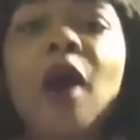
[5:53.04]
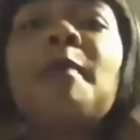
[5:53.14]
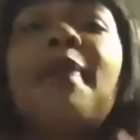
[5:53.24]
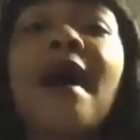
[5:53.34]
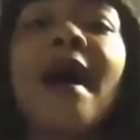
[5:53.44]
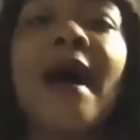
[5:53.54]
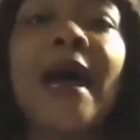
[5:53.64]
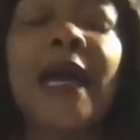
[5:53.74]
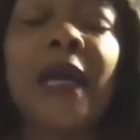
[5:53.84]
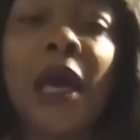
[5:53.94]

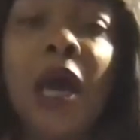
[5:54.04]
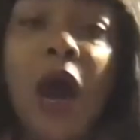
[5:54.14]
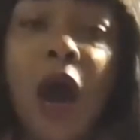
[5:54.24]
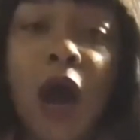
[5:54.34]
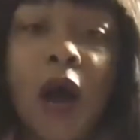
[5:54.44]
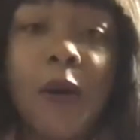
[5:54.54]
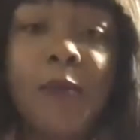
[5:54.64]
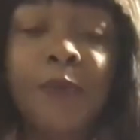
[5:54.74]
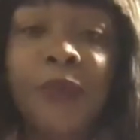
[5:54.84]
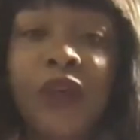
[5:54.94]
by
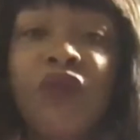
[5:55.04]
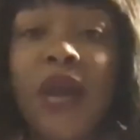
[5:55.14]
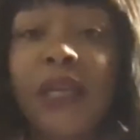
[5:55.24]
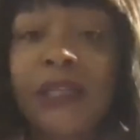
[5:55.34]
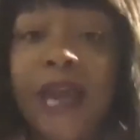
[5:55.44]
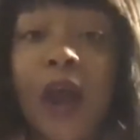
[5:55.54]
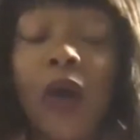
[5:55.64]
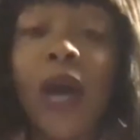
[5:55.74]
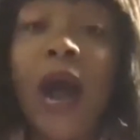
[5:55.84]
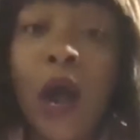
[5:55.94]
writing down
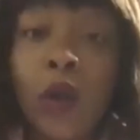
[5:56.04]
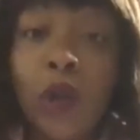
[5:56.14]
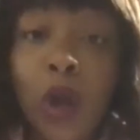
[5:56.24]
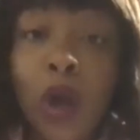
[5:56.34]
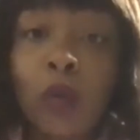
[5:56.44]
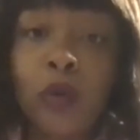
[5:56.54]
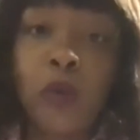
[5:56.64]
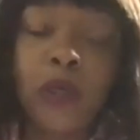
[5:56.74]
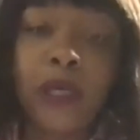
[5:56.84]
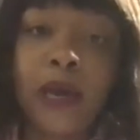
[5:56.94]
how long we
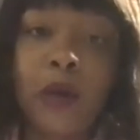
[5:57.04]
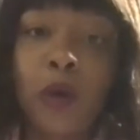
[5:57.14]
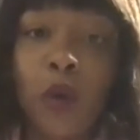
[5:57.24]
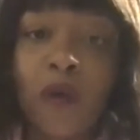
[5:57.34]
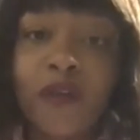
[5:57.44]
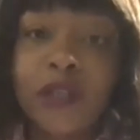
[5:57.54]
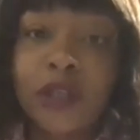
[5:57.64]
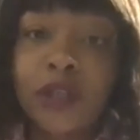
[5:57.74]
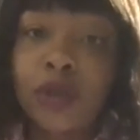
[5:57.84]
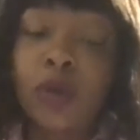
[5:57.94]
wanted our
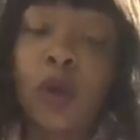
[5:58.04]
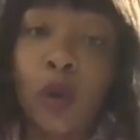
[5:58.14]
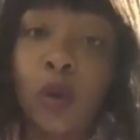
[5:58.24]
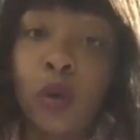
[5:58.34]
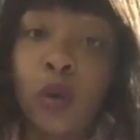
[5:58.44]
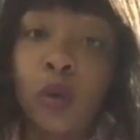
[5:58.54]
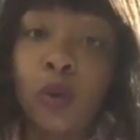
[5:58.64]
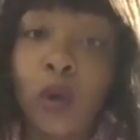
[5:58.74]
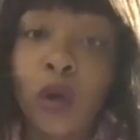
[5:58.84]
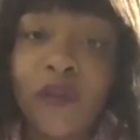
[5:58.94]
officers to hold
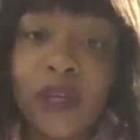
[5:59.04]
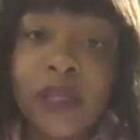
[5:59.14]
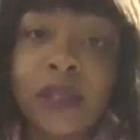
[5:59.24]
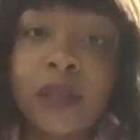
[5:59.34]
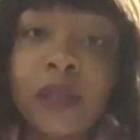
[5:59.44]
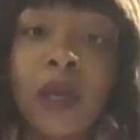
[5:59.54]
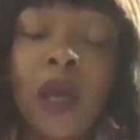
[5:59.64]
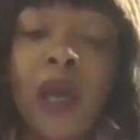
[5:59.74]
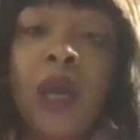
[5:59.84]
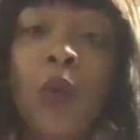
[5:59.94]
office,
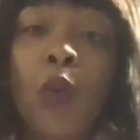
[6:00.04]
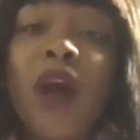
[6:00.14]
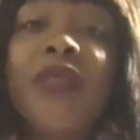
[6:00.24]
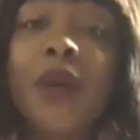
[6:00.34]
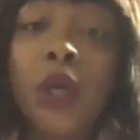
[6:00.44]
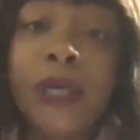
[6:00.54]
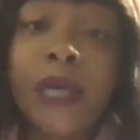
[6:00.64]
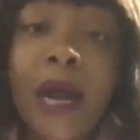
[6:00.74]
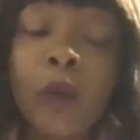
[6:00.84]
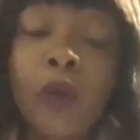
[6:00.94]
whether or
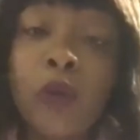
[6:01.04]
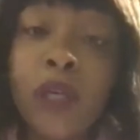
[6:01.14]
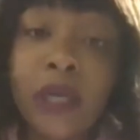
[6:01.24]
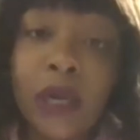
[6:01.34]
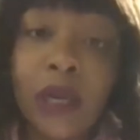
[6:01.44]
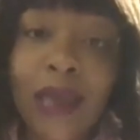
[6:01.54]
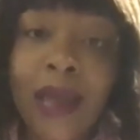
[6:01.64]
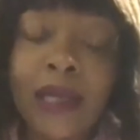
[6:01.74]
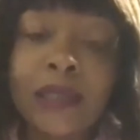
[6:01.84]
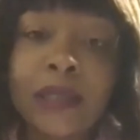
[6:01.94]
not we would
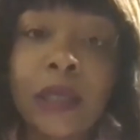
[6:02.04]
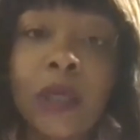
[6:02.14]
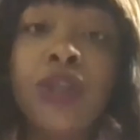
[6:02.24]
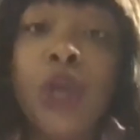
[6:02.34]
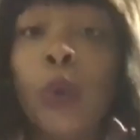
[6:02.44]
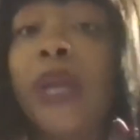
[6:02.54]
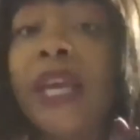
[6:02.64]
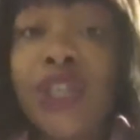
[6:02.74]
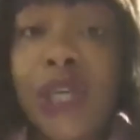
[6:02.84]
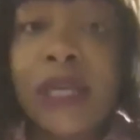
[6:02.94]
collect
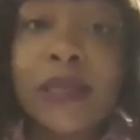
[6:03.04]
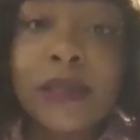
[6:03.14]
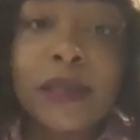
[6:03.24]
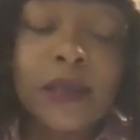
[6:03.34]
donations,